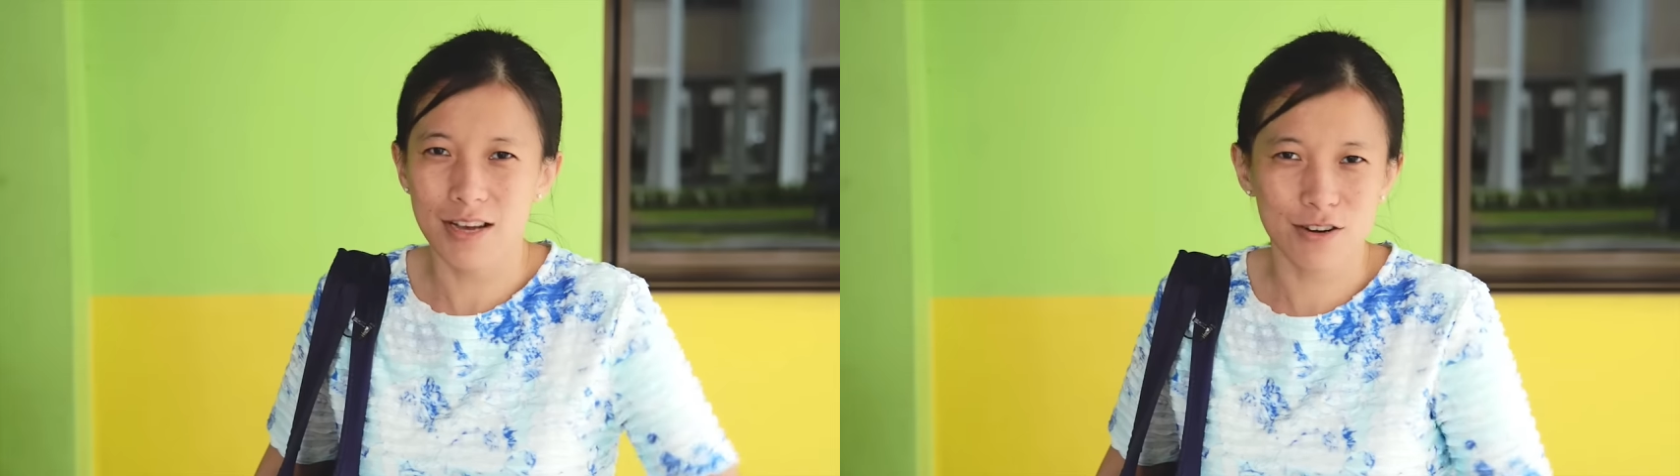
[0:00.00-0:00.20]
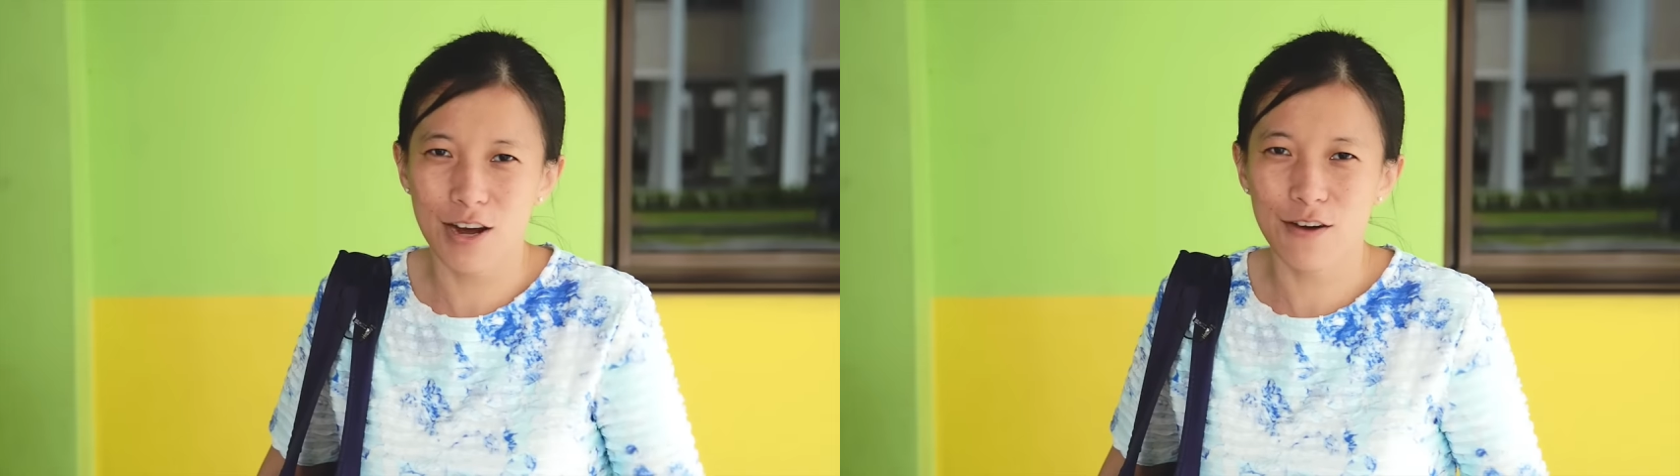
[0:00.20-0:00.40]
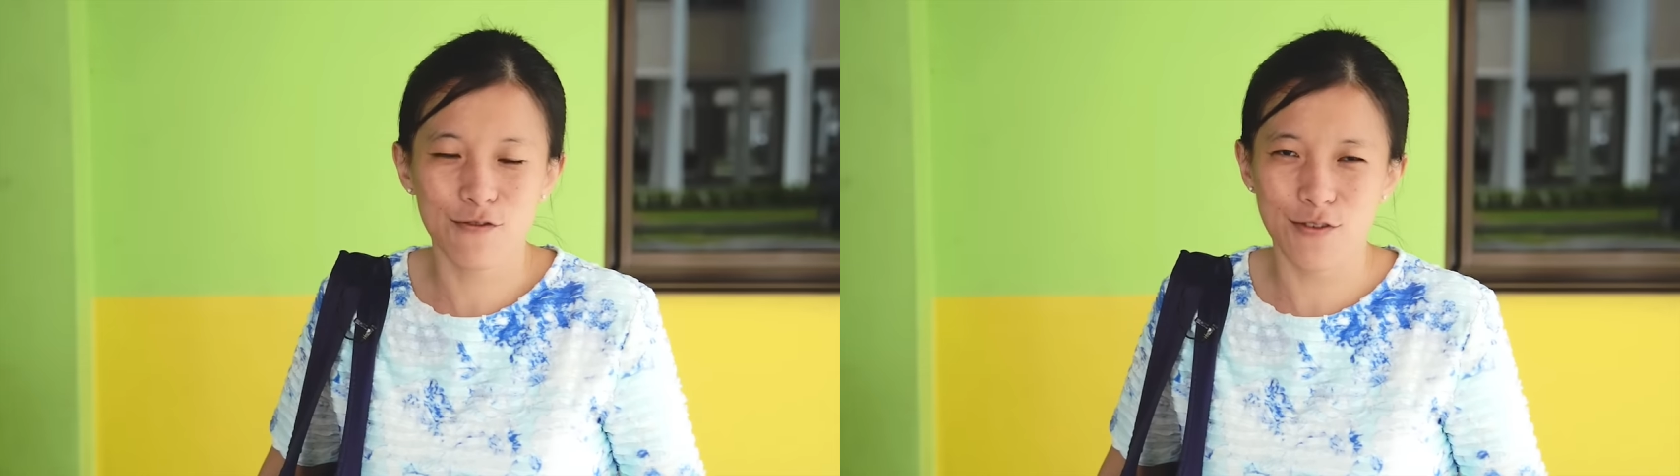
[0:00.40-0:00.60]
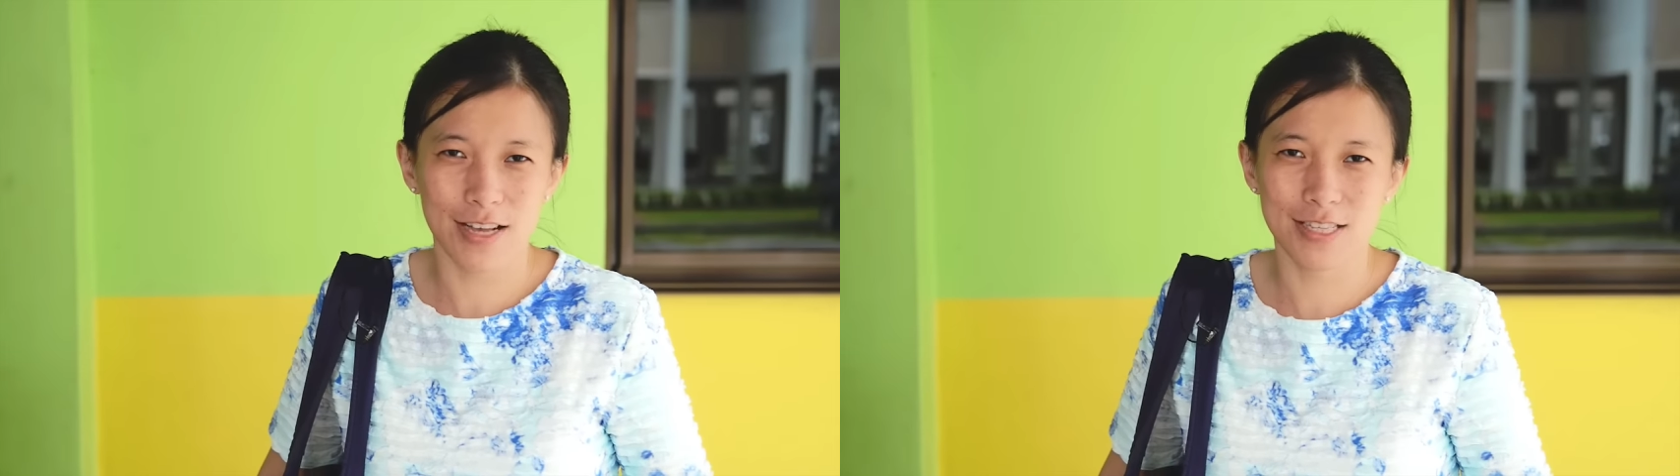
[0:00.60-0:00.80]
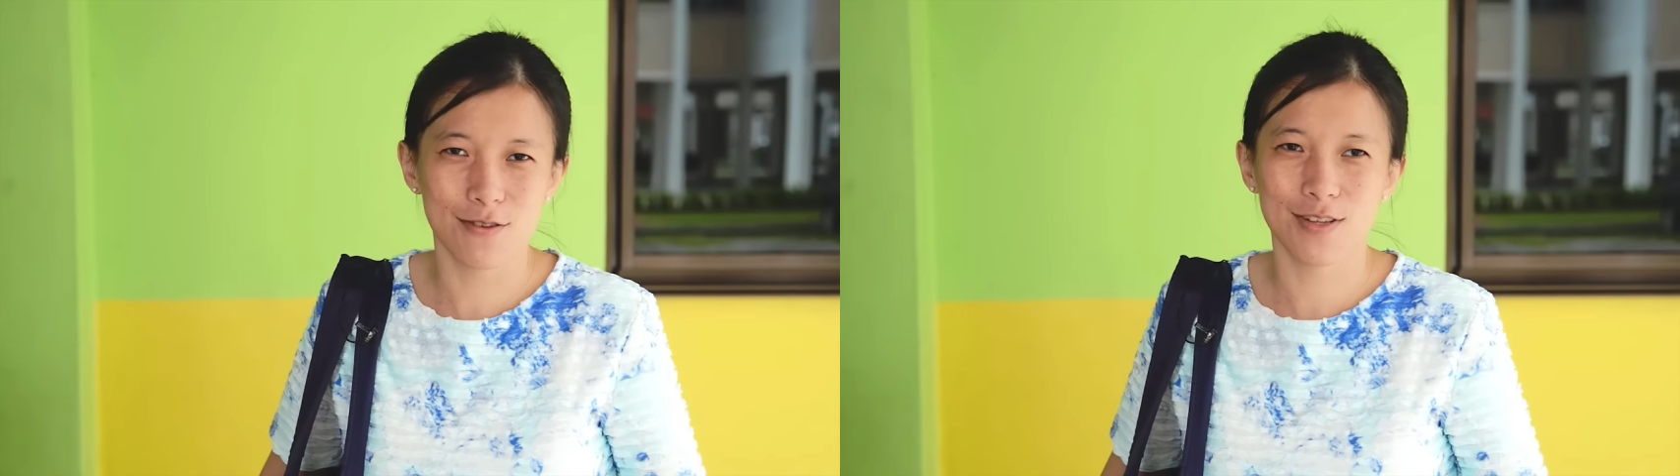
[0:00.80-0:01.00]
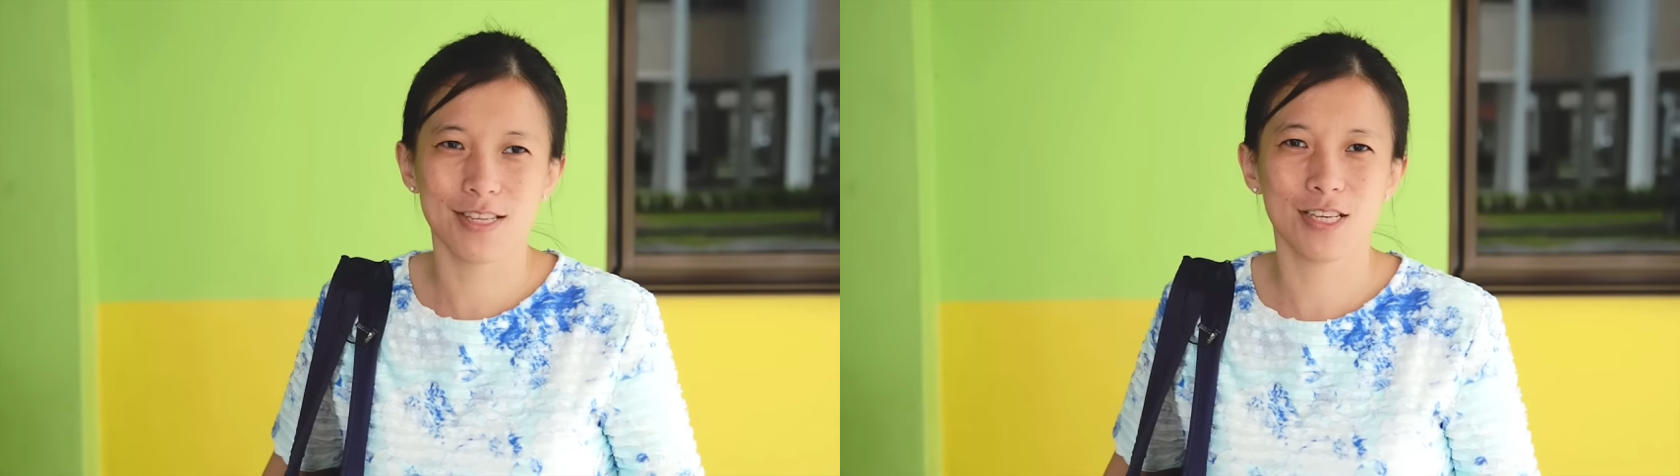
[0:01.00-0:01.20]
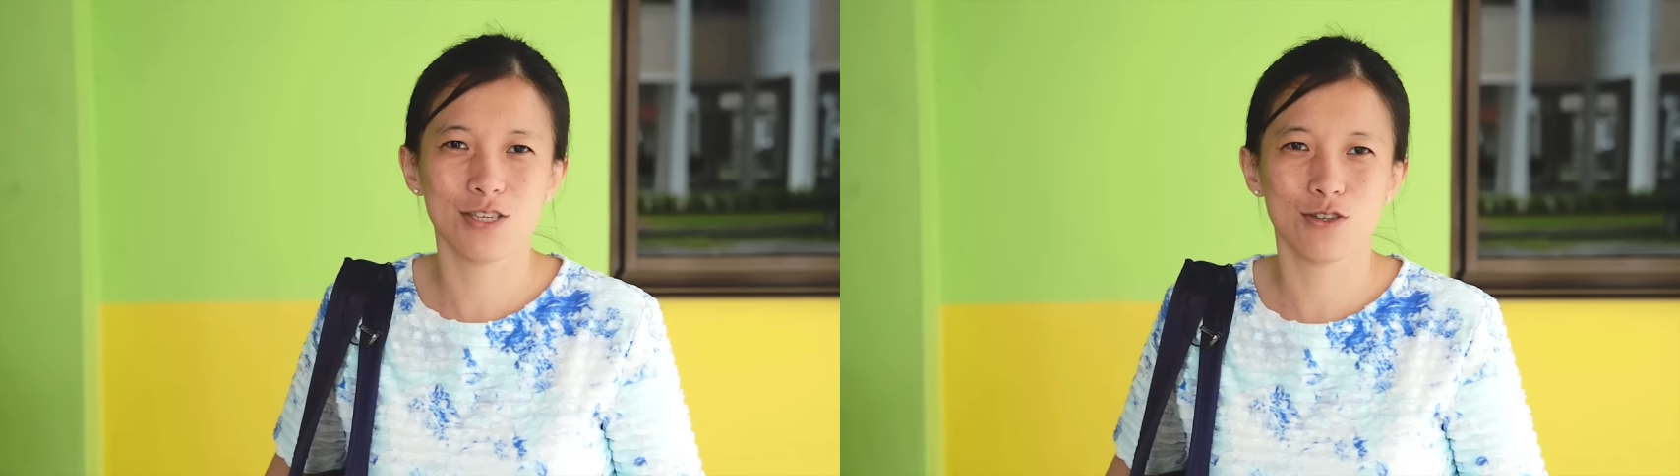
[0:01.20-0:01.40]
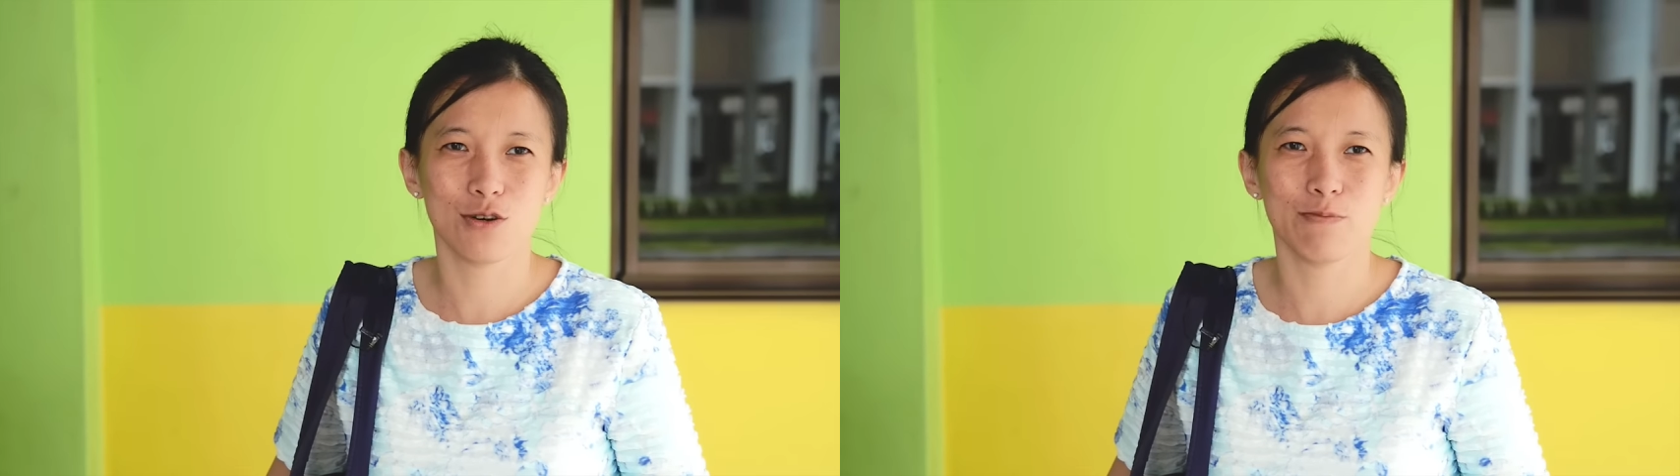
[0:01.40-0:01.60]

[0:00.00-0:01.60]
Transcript: craft activities, you know,